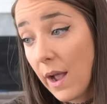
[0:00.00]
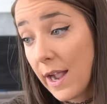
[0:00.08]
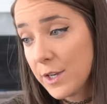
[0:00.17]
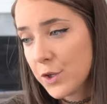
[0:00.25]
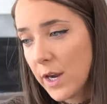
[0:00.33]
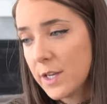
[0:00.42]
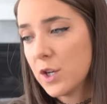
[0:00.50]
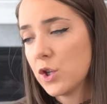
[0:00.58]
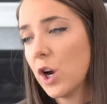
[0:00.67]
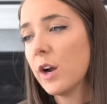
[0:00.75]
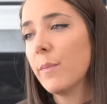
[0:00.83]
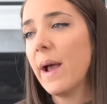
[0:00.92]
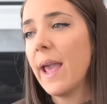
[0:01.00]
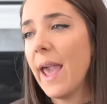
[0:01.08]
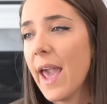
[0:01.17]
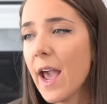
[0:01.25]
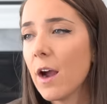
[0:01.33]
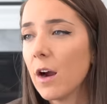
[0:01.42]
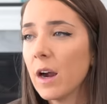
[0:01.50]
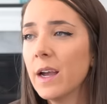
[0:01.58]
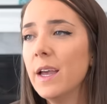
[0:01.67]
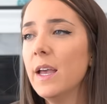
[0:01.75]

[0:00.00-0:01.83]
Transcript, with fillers: I tried to turn my hair